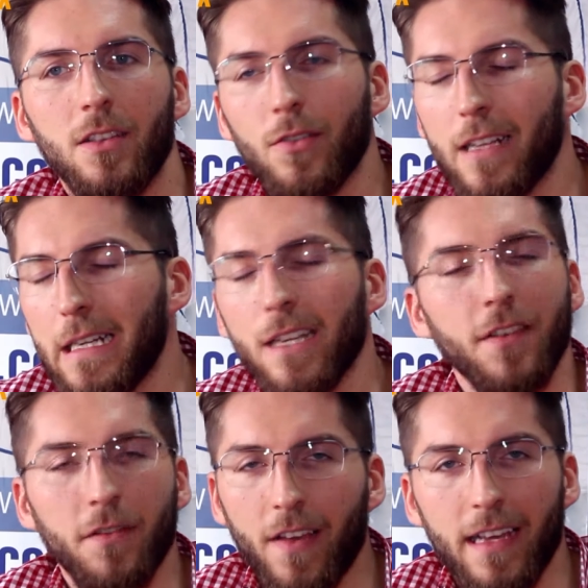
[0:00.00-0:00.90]
totally
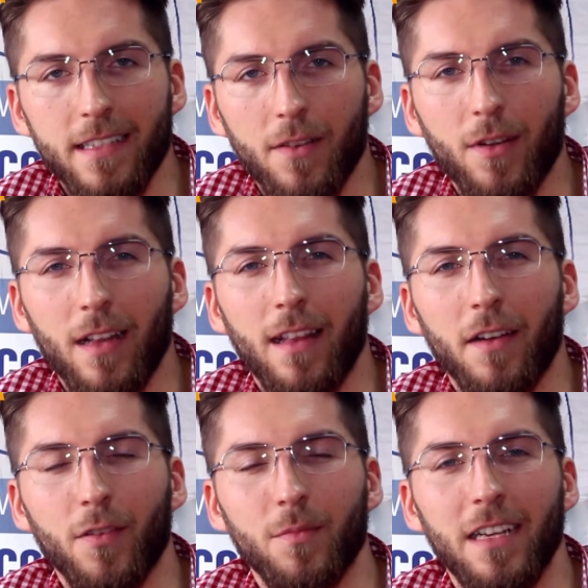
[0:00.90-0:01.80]
different things than you can learn
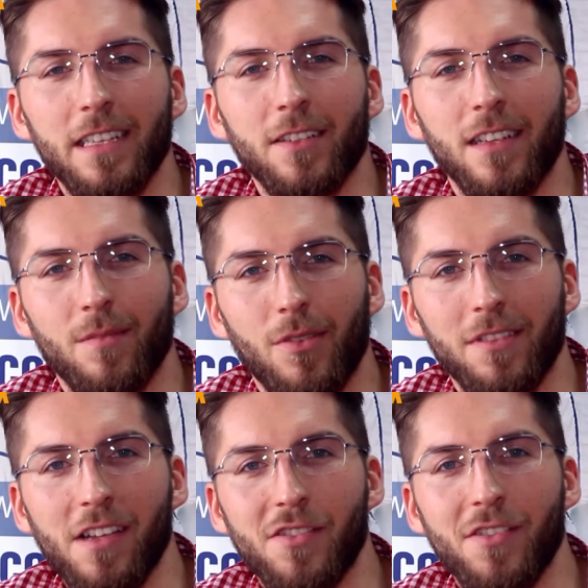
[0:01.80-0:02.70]
from the internet about
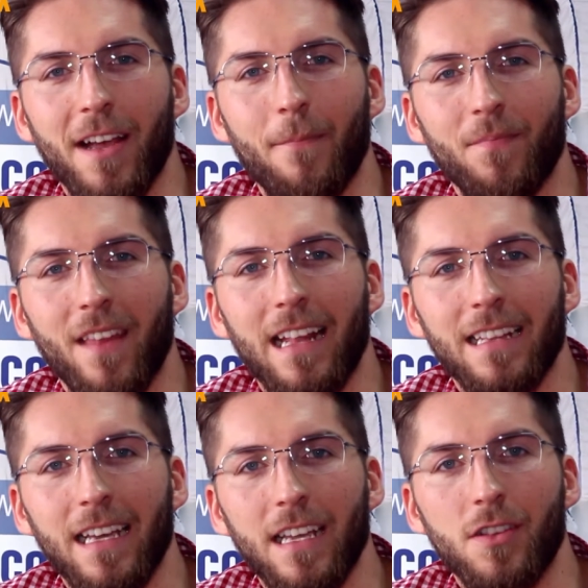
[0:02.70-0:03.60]
Nigeria. And
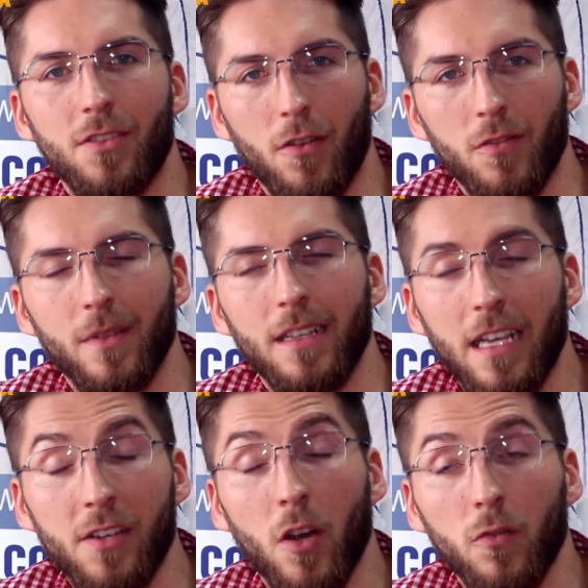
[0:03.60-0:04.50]
they told me,
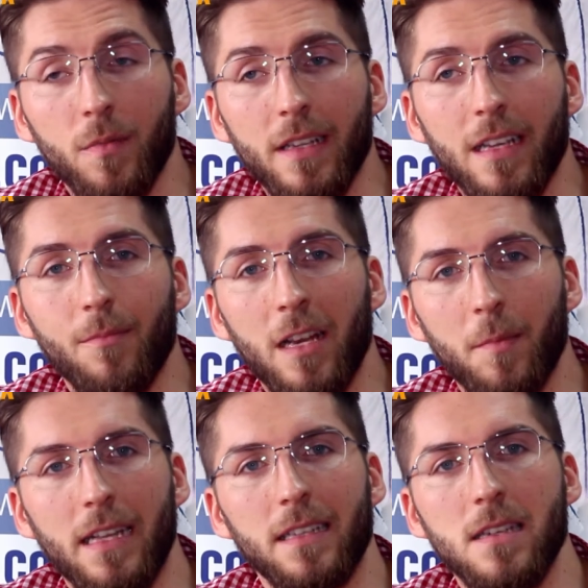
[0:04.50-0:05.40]
they showed me, they made
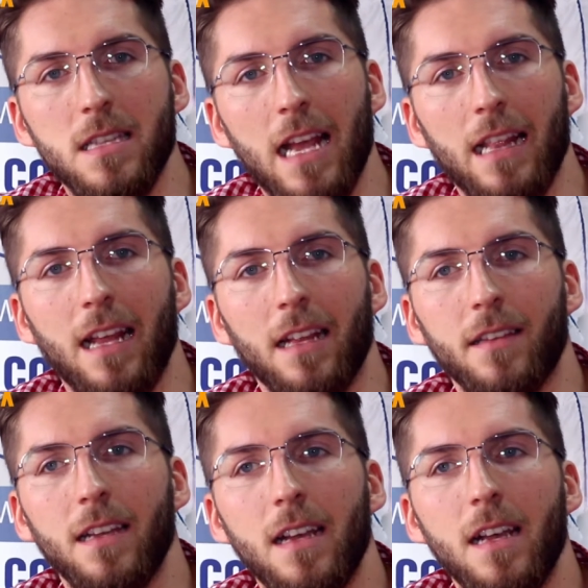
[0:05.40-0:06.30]
me understand that
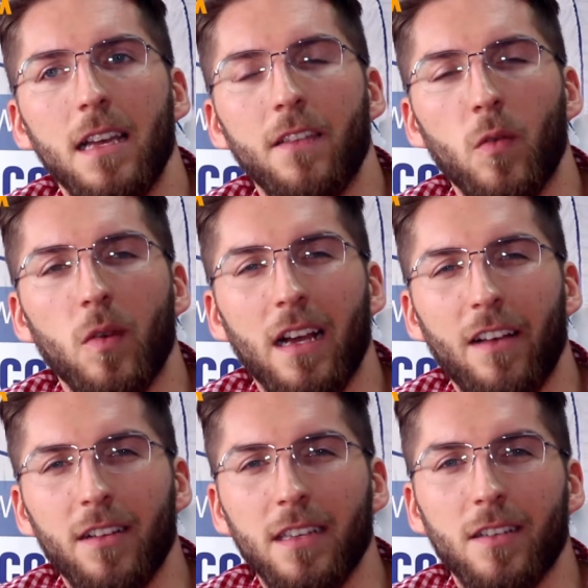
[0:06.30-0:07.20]
if you want to
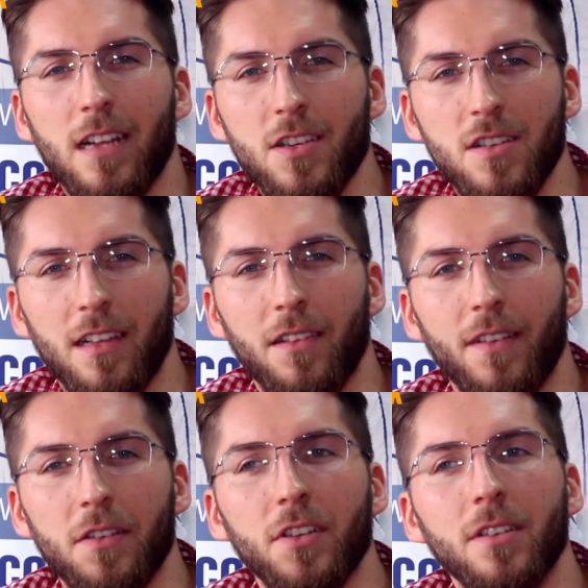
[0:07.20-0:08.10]
have an international
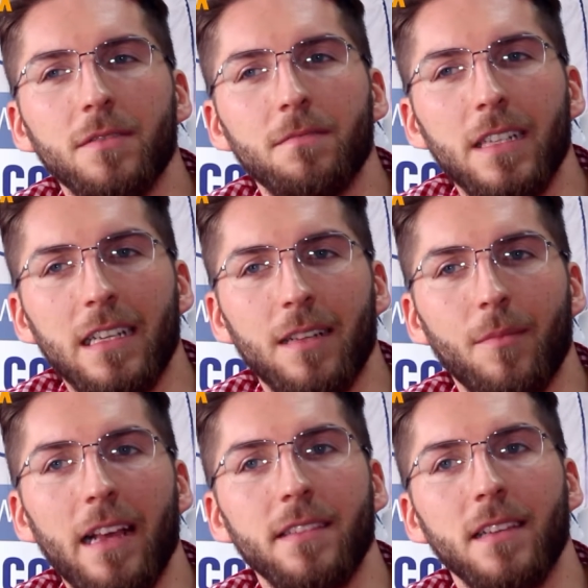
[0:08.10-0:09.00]
adventure in an
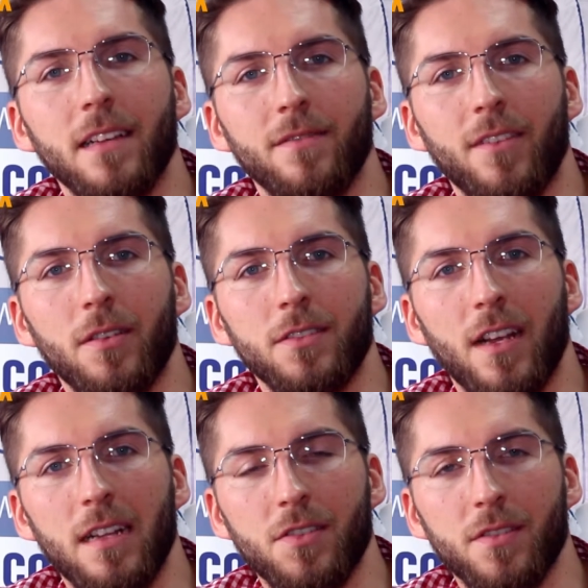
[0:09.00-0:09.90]
amazing and very
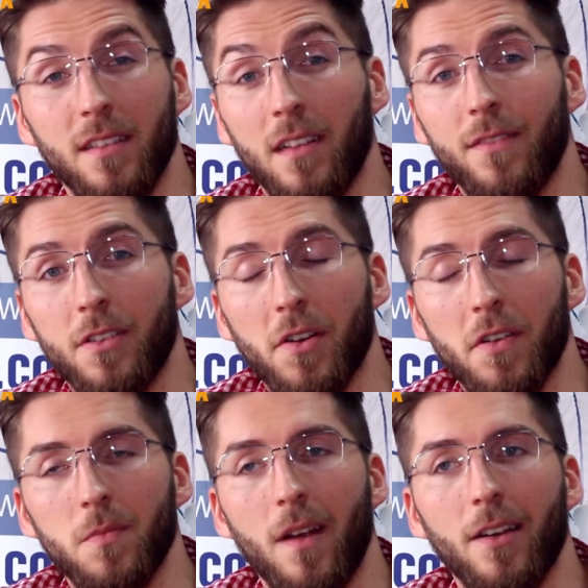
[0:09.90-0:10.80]
challenging and
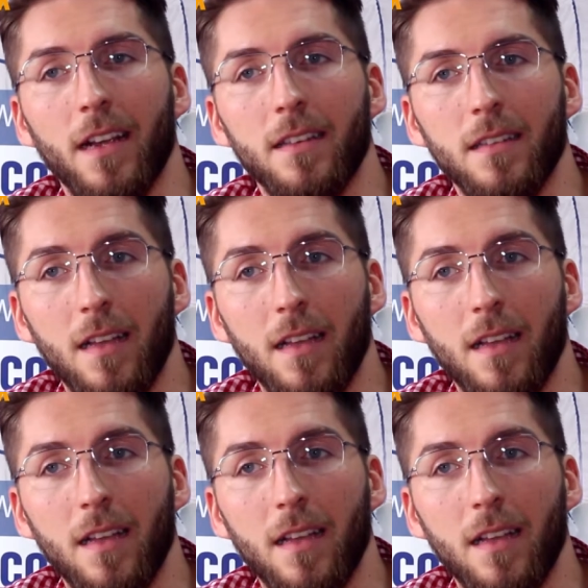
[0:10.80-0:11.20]
adventurous market,